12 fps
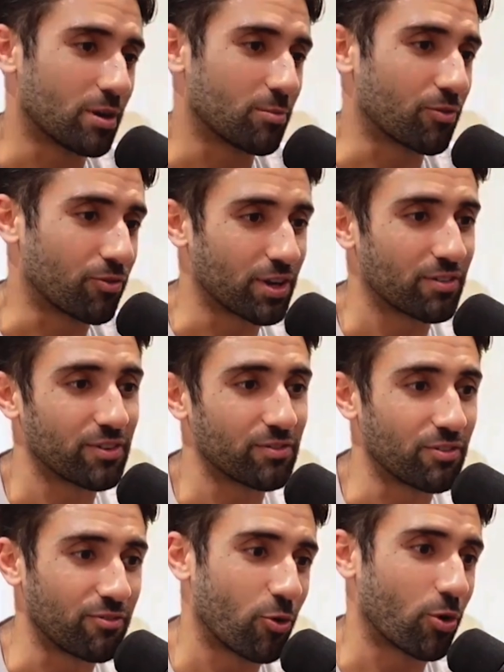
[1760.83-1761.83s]
I'm afraid of
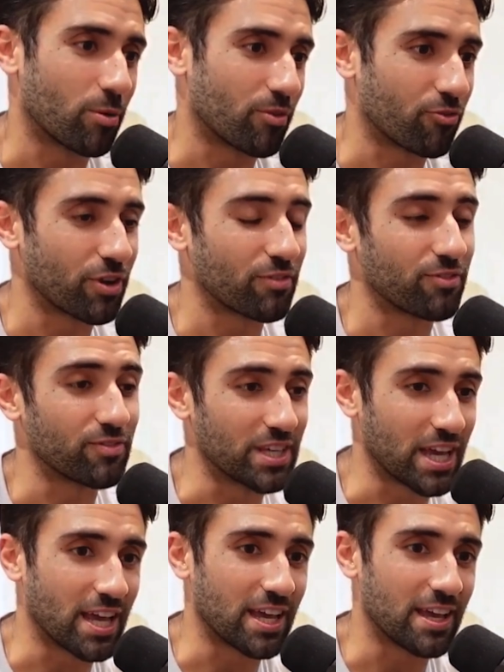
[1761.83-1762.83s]
54. I'm afraid of
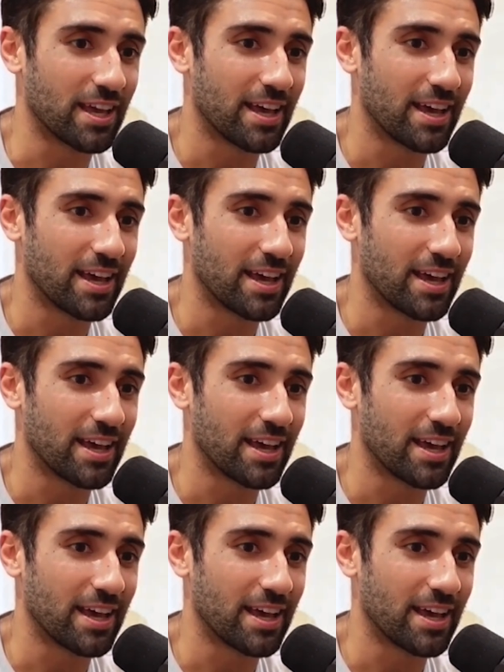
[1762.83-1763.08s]
58.